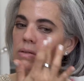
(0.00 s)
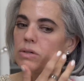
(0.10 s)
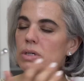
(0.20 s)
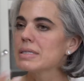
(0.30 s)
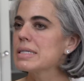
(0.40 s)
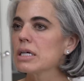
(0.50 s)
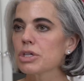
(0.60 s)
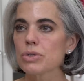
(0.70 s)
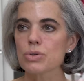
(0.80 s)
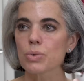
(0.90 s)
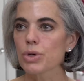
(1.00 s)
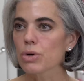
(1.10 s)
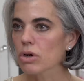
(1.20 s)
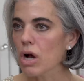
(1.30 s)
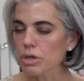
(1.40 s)
your concealers or
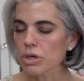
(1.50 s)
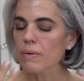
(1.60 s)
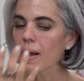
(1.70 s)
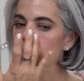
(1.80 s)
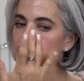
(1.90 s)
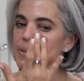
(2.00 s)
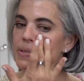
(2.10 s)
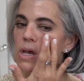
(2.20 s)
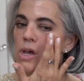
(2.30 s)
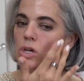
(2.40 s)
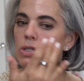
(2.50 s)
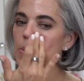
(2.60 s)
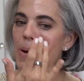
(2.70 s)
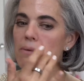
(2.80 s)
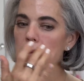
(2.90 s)
your color correctors, so
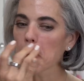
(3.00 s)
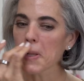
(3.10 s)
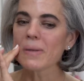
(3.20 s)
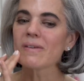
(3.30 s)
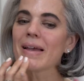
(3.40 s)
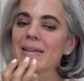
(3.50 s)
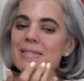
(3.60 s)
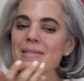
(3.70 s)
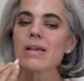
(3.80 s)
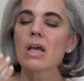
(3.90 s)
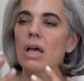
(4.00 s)
you have a really nice